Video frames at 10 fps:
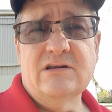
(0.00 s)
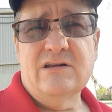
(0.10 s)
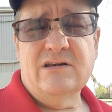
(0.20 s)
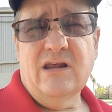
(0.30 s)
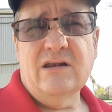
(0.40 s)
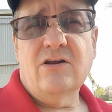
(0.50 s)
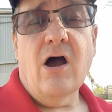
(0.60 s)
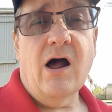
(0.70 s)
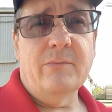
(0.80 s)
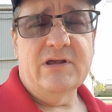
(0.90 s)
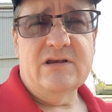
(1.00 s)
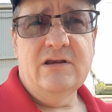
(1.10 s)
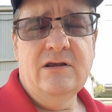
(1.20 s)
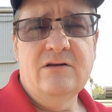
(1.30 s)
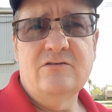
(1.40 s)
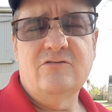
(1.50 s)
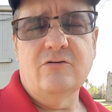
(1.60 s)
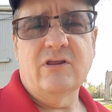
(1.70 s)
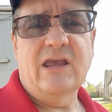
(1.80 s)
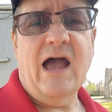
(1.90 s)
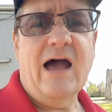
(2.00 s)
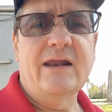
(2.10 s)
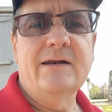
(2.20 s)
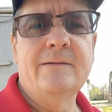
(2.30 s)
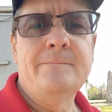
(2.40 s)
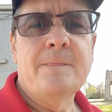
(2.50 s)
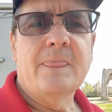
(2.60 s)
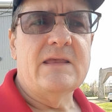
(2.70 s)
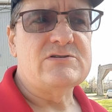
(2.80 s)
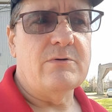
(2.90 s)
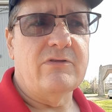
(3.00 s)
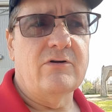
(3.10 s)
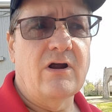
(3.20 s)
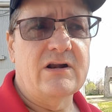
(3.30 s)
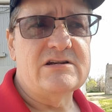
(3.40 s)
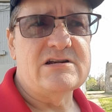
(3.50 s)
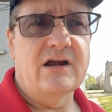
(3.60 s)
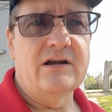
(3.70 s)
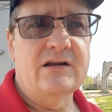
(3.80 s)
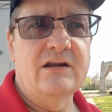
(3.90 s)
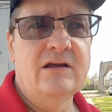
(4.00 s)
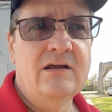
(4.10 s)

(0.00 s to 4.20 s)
and, and, calmly to the cat. This way they're not excited.